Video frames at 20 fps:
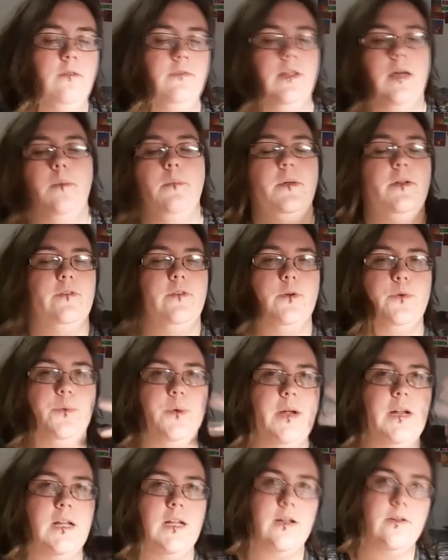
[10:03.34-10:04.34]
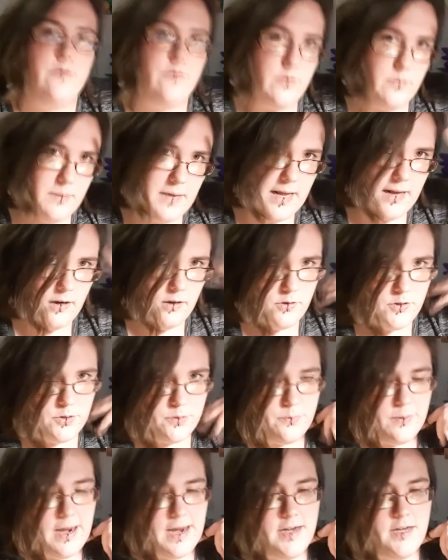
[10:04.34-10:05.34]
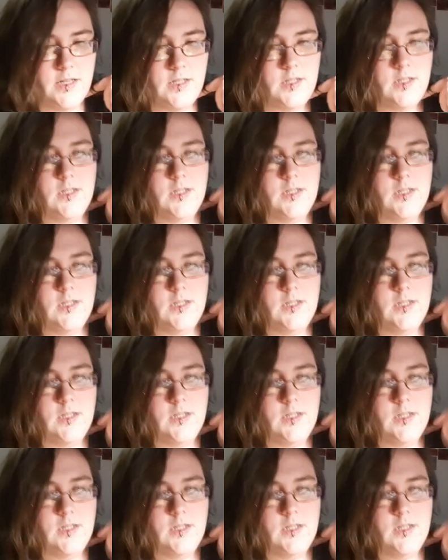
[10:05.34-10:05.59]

that bit of a gradient from yellow to red,